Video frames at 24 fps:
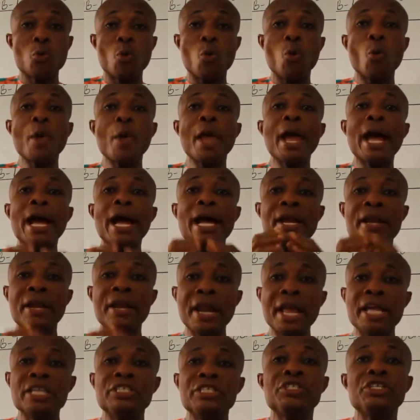where
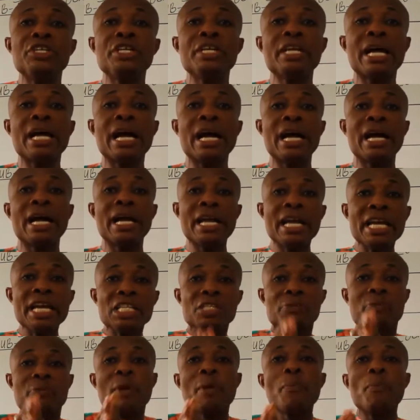Nigeria
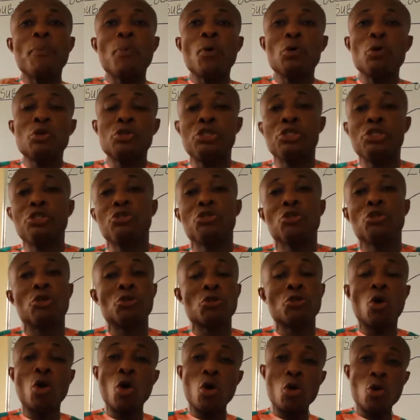is being
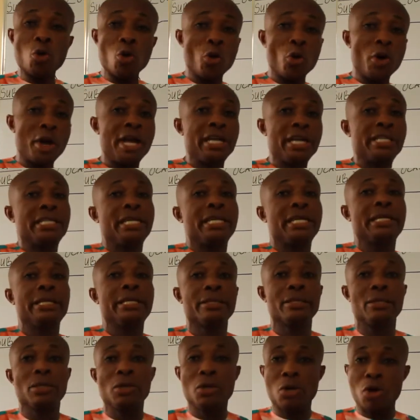positioned or located
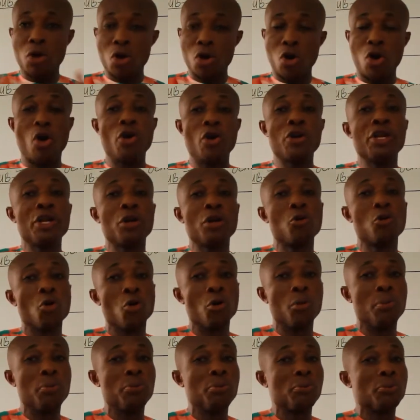on the
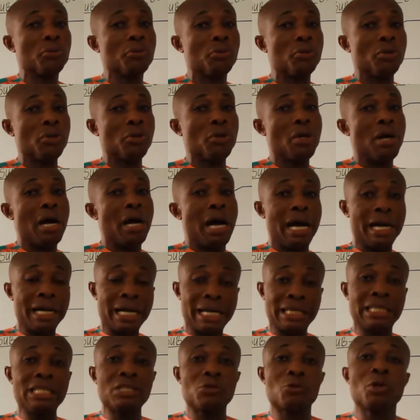globe. And
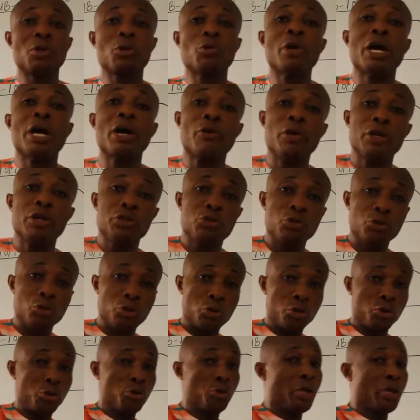that is what we are going to
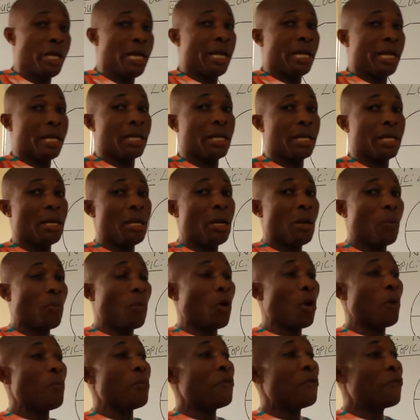do today.
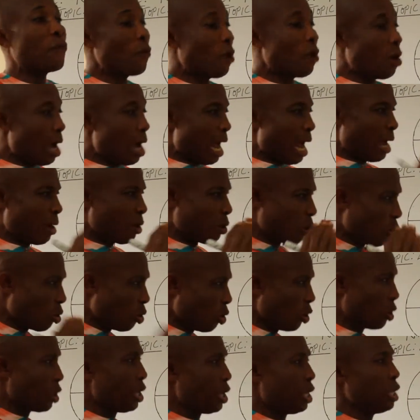But before I
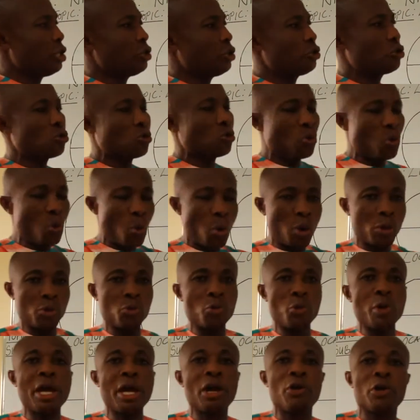go into what
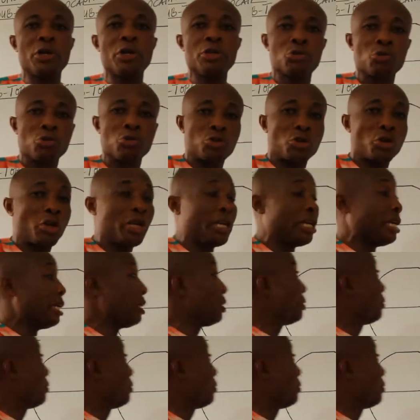we are going to study,